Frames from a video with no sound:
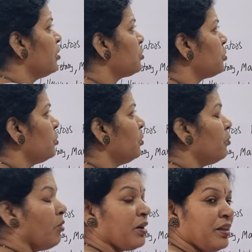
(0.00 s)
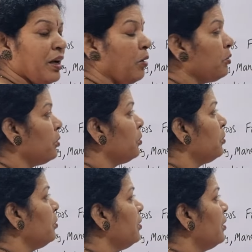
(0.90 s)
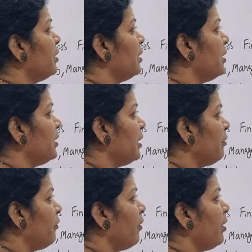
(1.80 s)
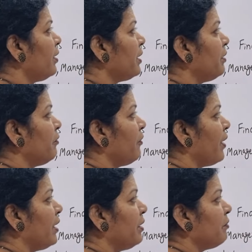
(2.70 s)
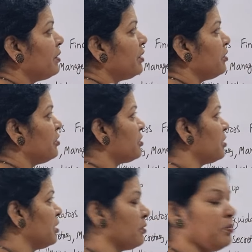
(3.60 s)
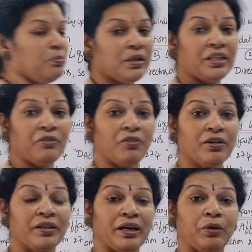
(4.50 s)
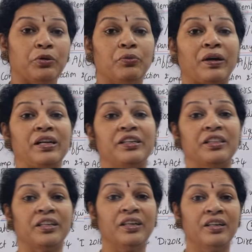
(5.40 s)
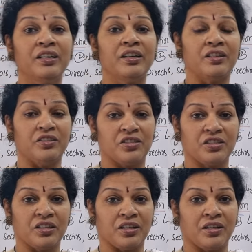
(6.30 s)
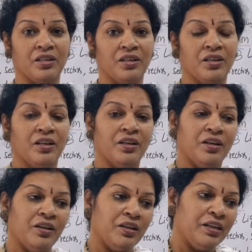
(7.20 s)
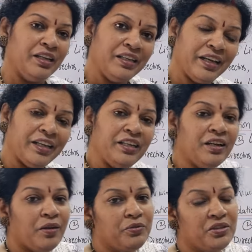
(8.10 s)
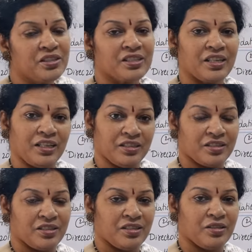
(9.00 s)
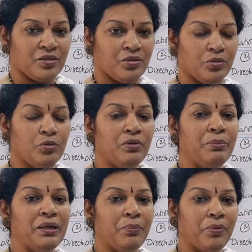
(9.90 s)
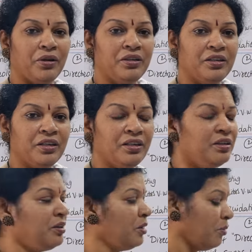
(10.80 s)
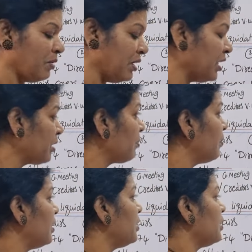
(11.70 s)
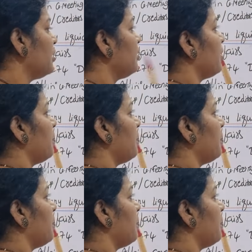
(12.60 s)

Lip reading: So what they have to do in default, in filing with the registrar, by default they have to file it in the registrar. In any of this case, who will be appointed? One liquidator is